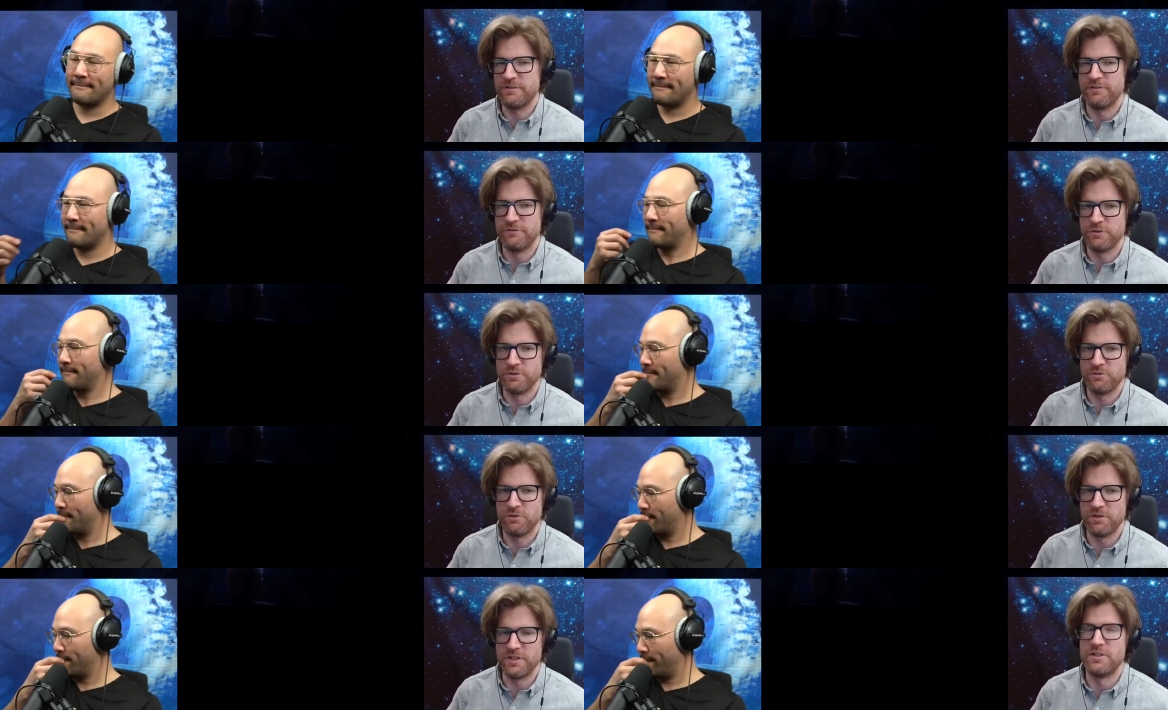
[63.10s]
Speaker 1: of the First
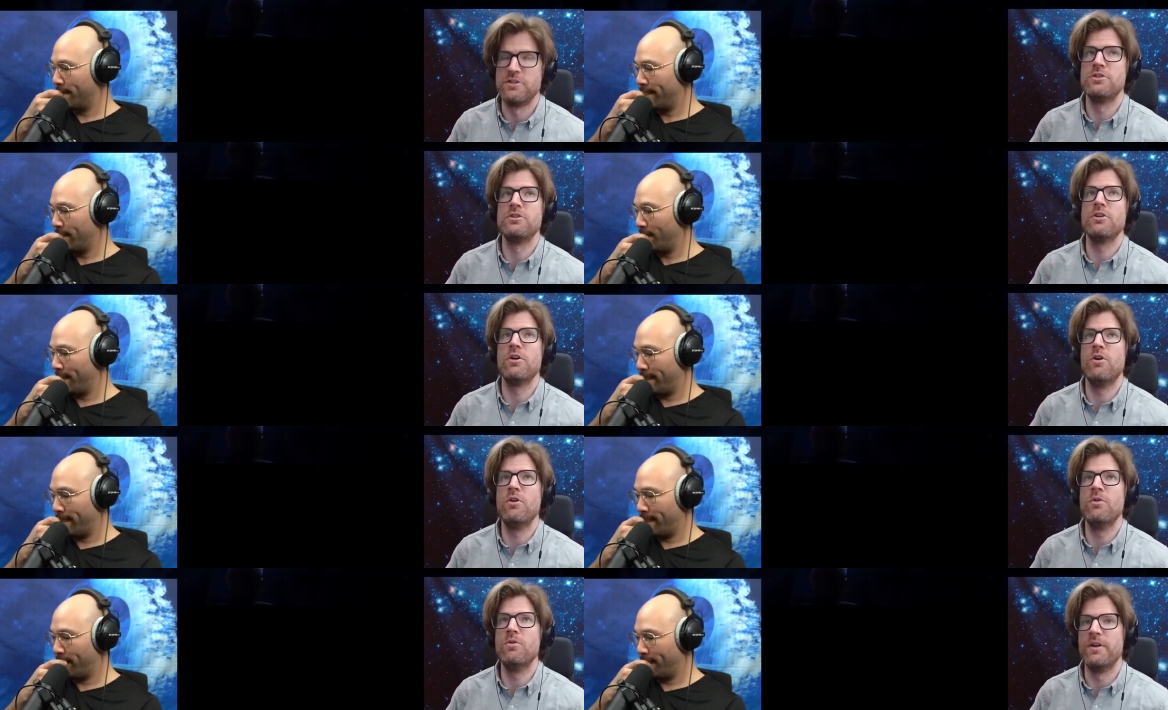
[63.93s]
Order is
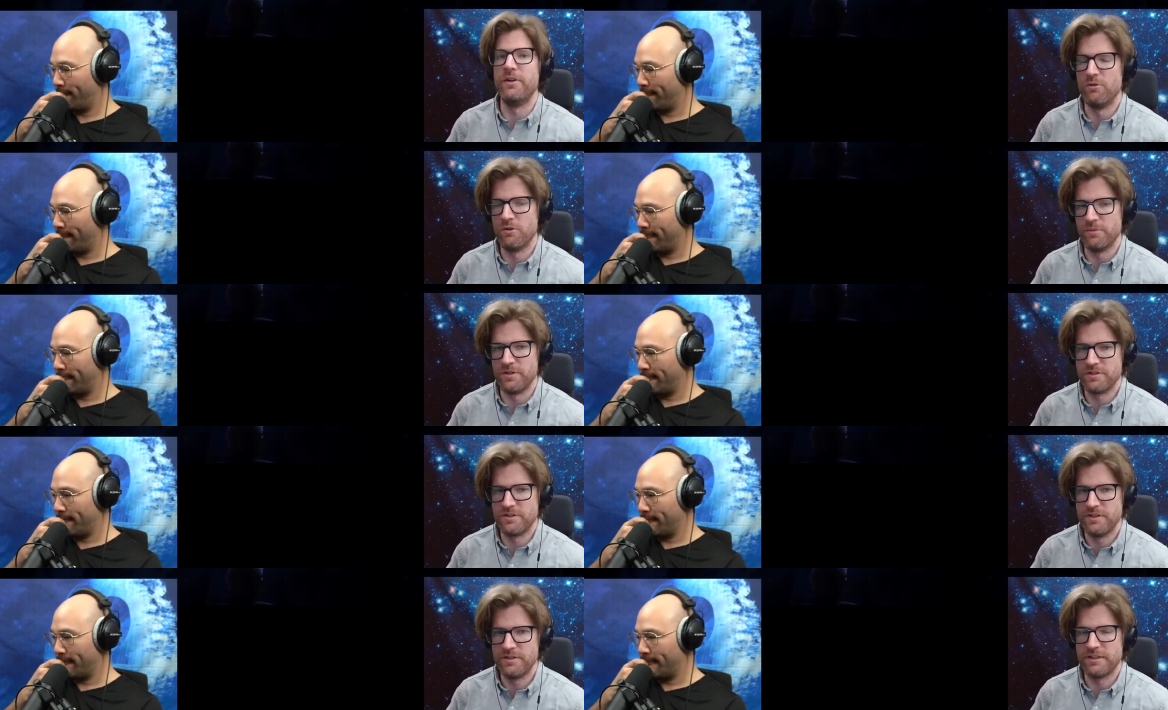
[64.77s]
so
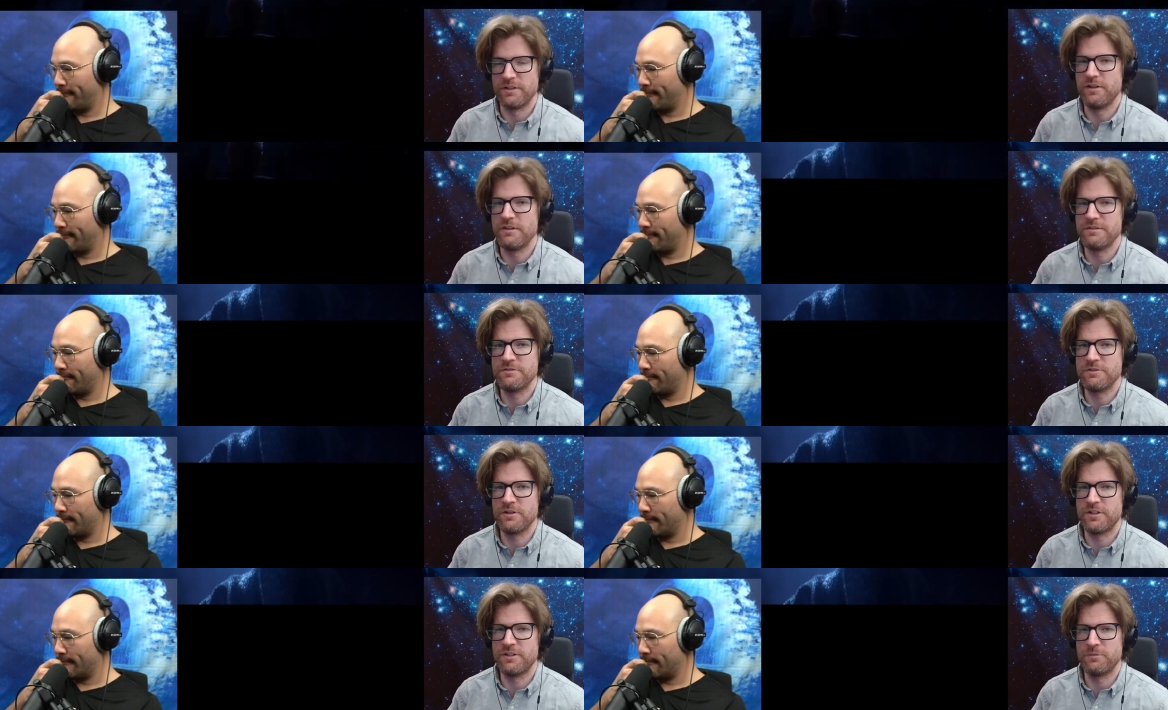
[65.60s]
enormous that the loss of
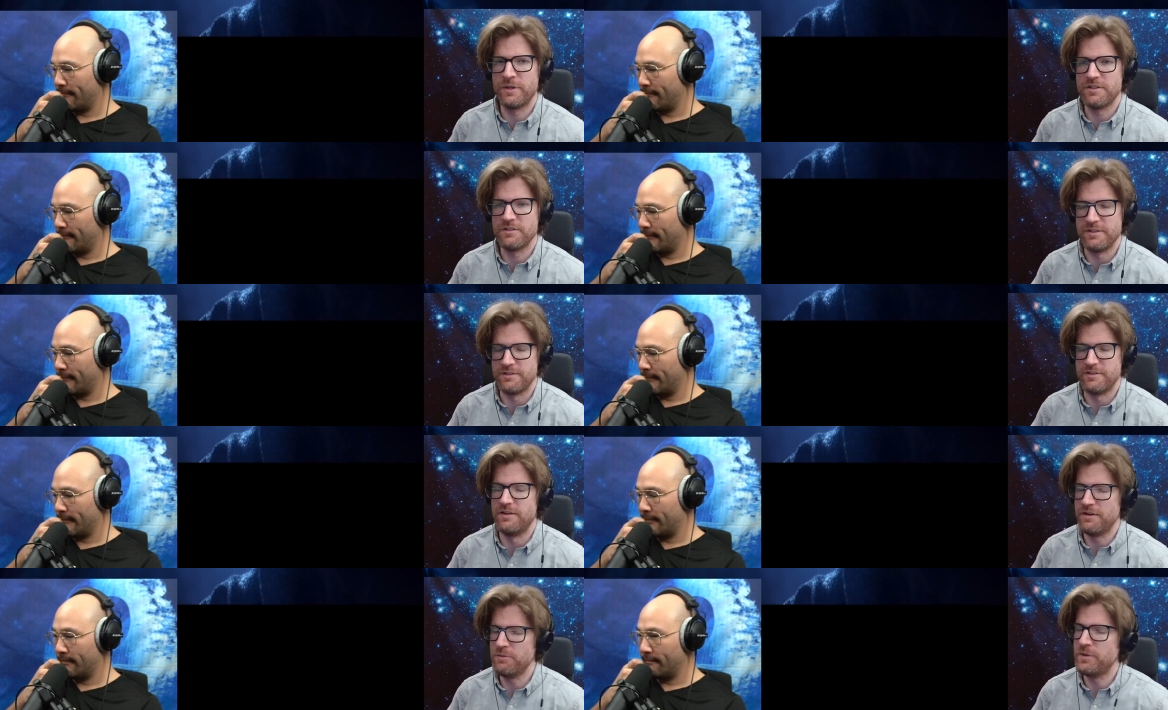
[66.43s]
Starkiller Base is
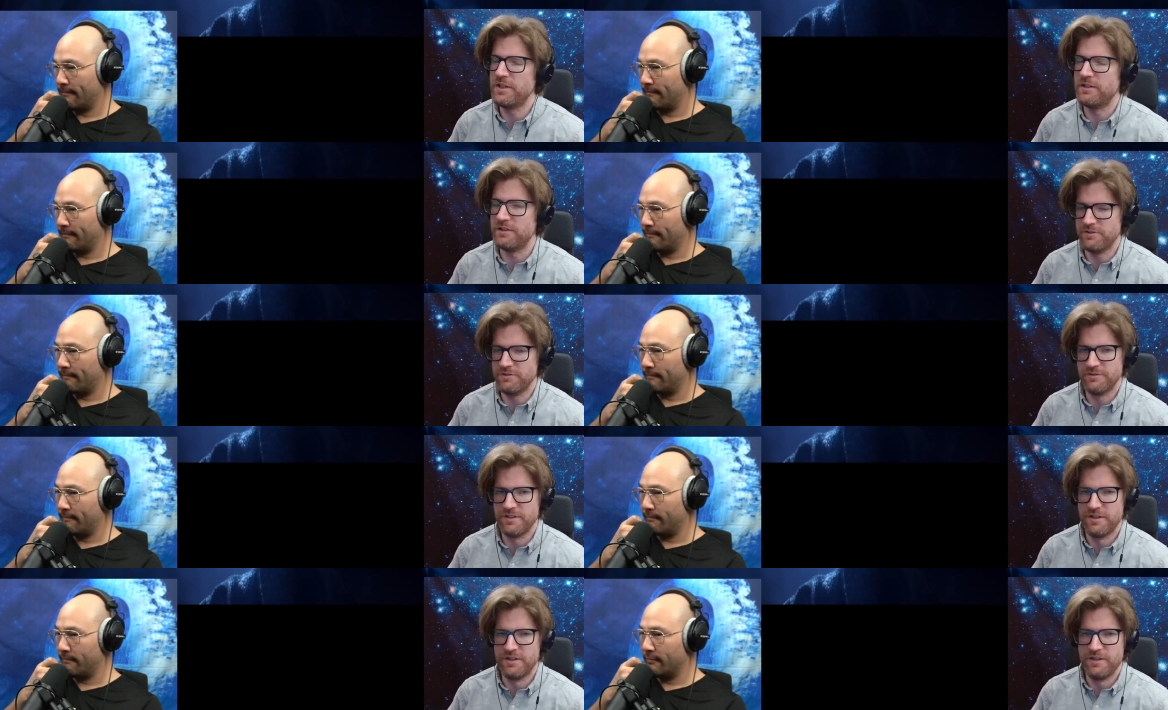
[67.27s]
not a big deal.
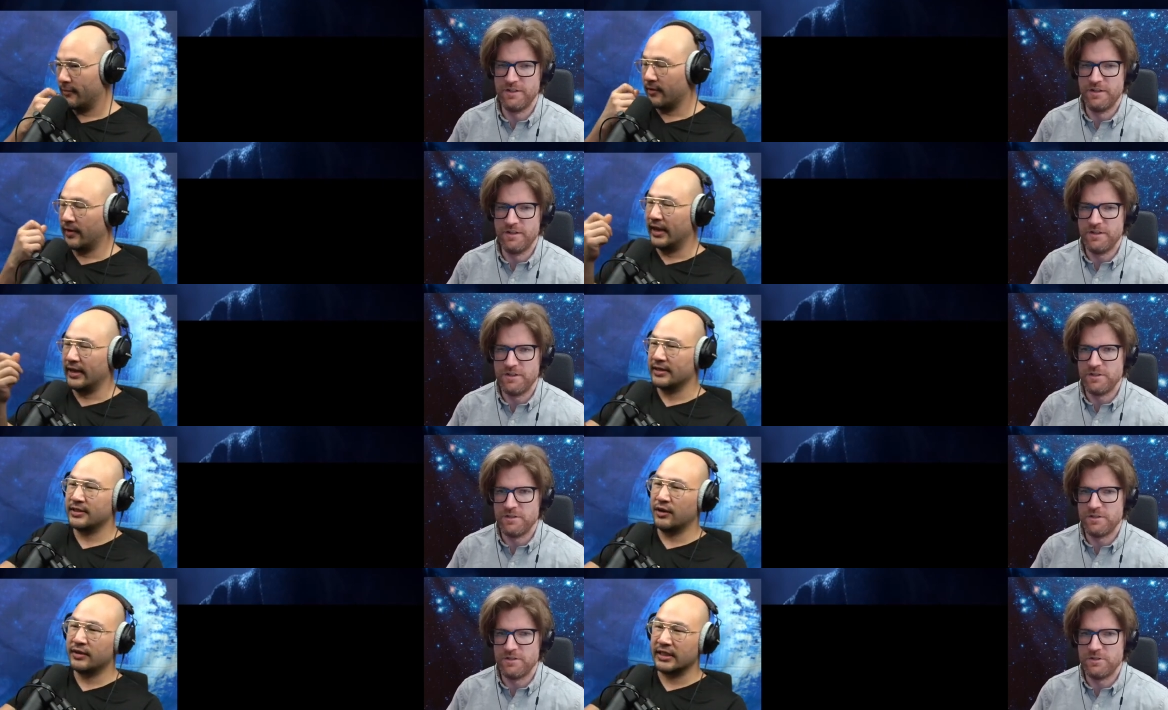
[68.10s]
Speaker 2: Right.
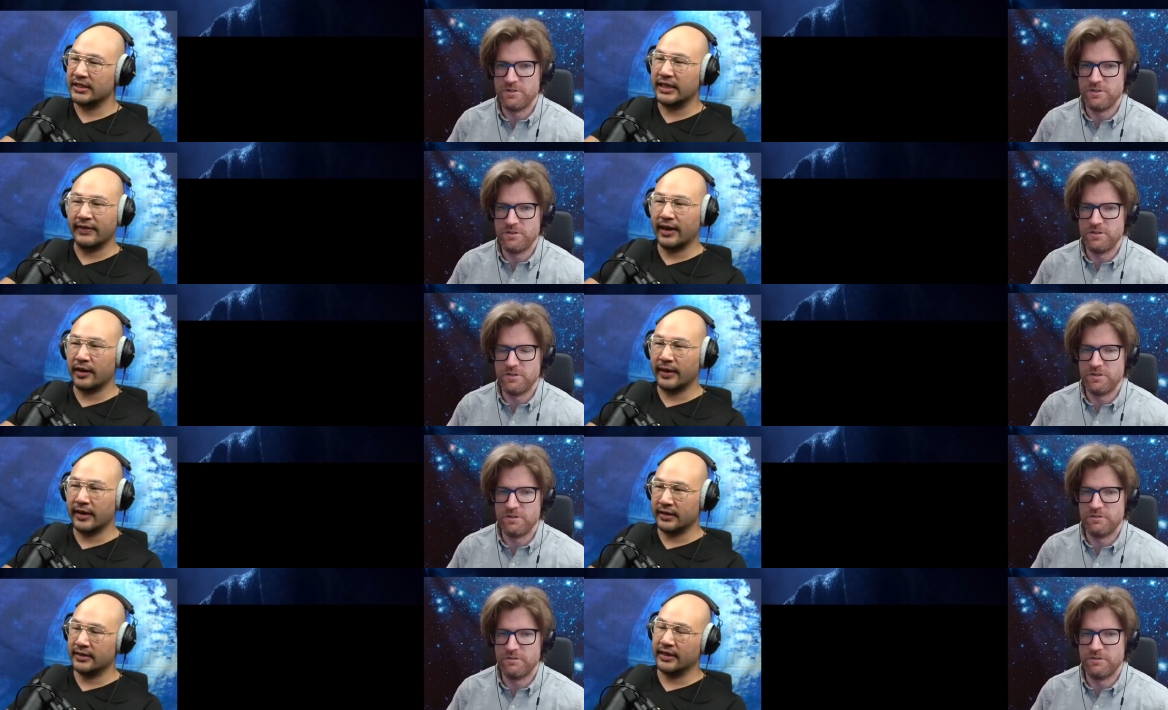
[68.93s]
Snoke doesn't even care
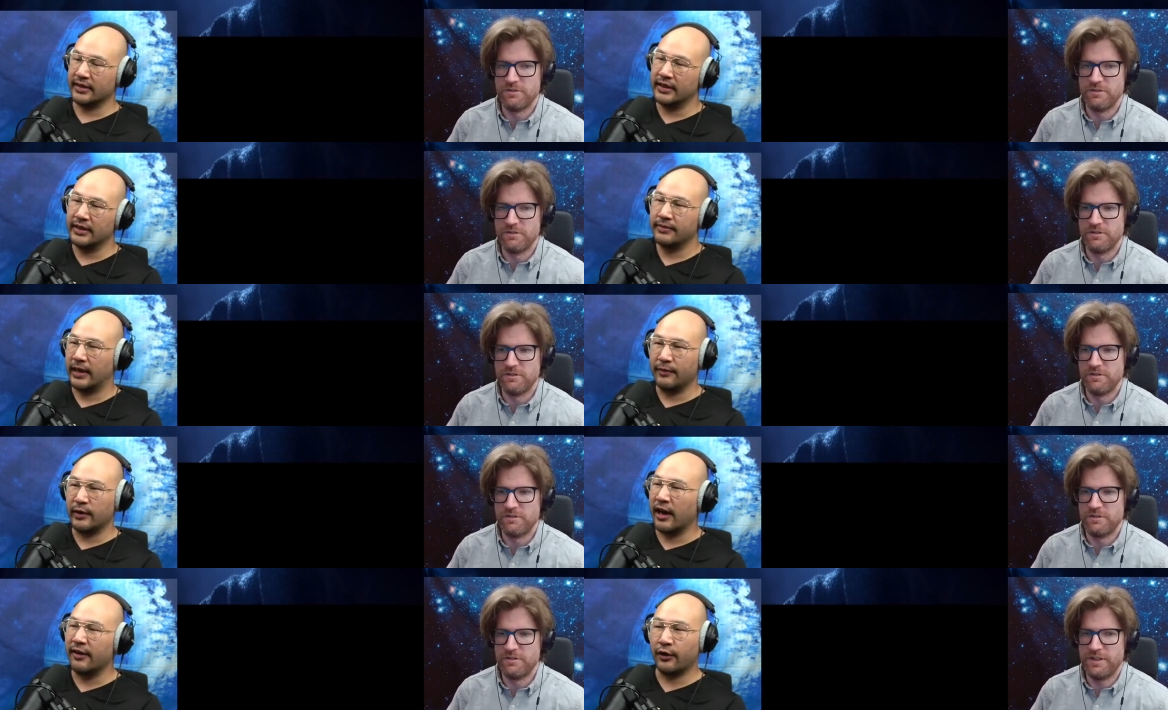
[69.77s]
about it. He's like, eh,
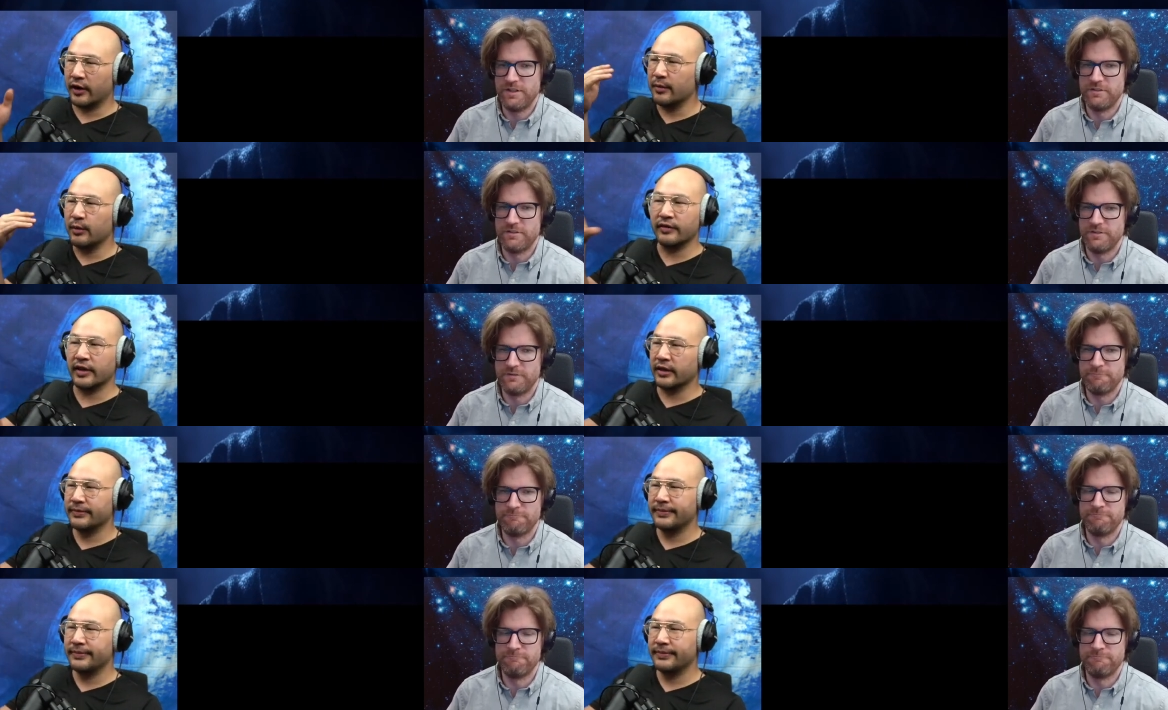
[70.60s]
i have already moved on.